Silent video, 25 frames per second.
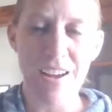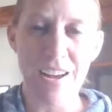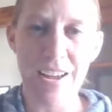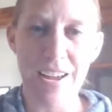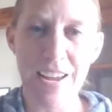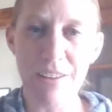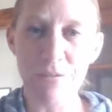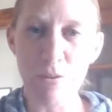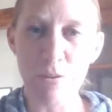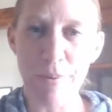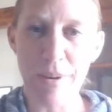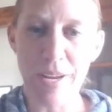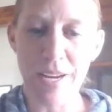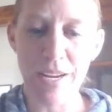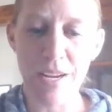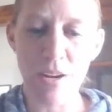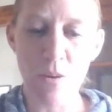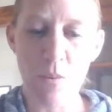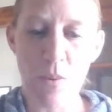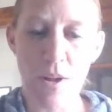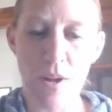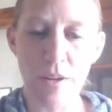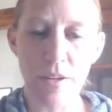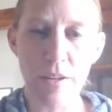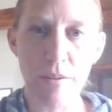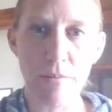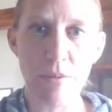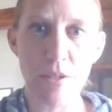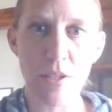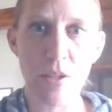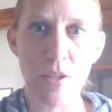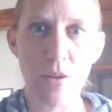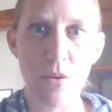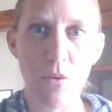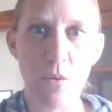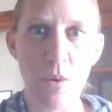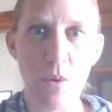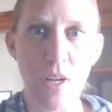Hi, everybody. Welcome
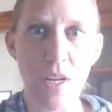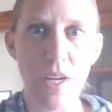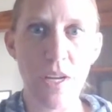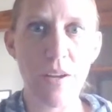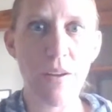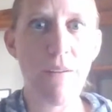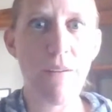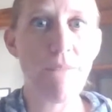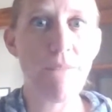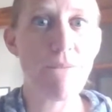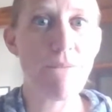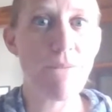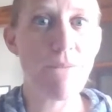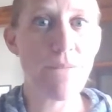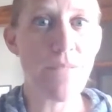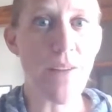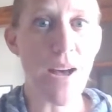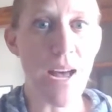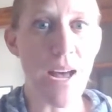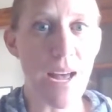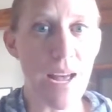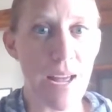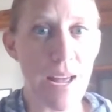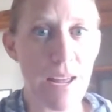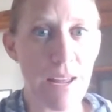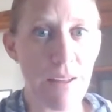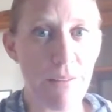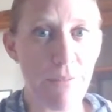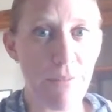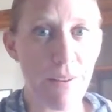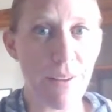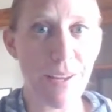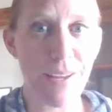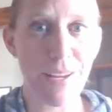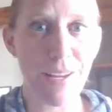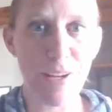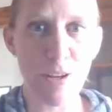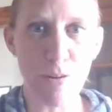to week 5.
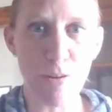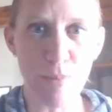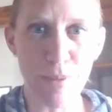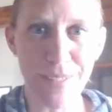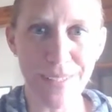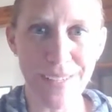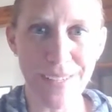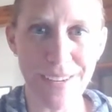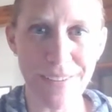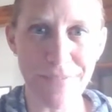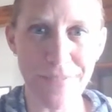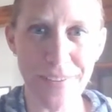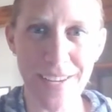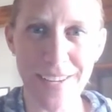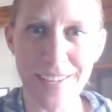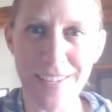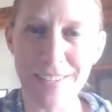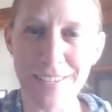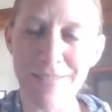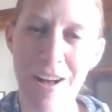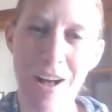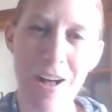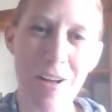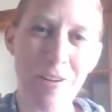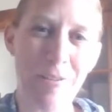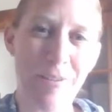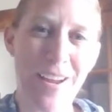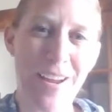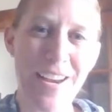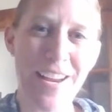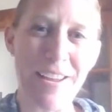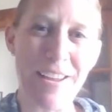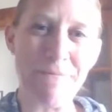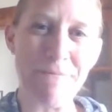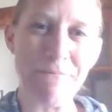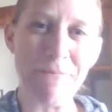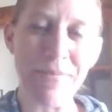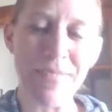Can you believe it?
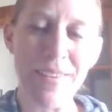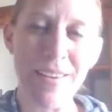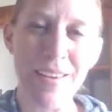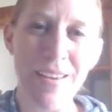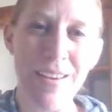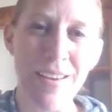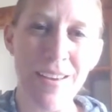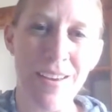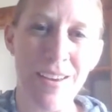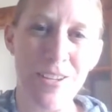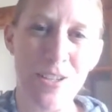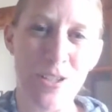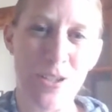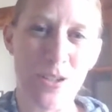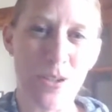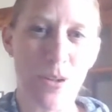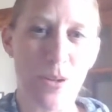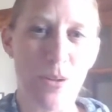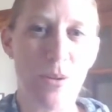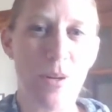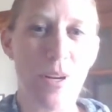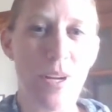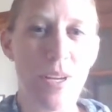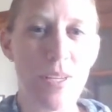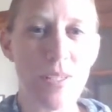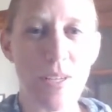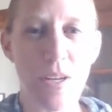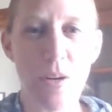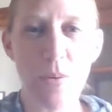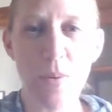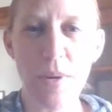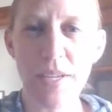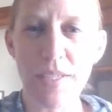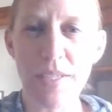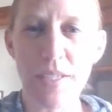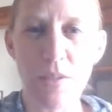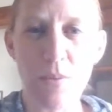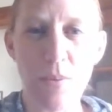Already. So, as
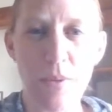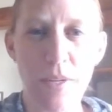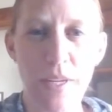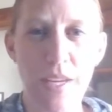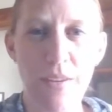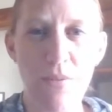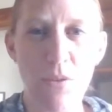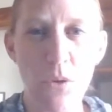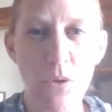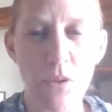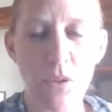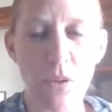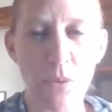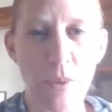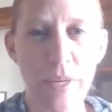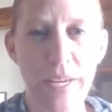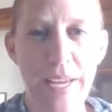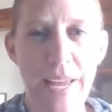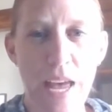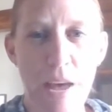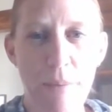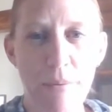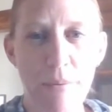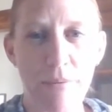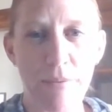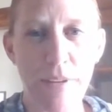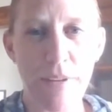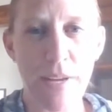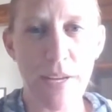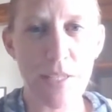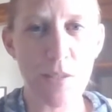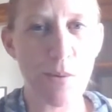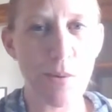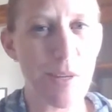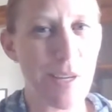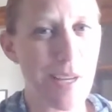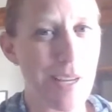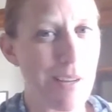always, just want to give you a little recap of
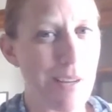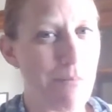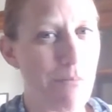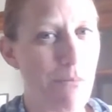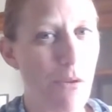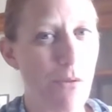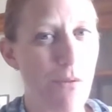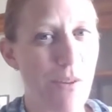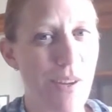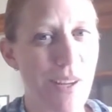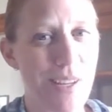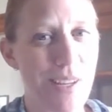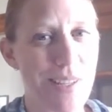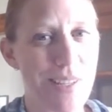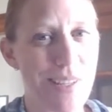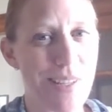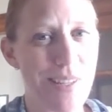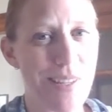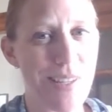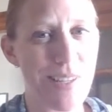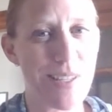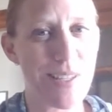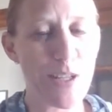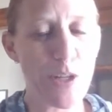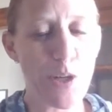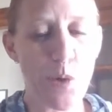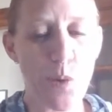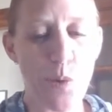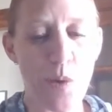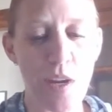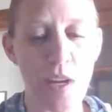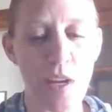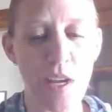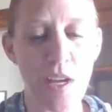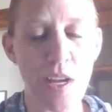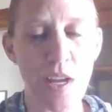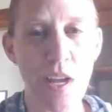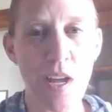last week and moving into this new
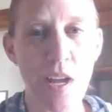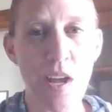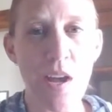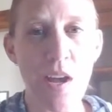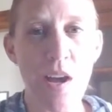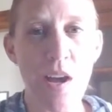week.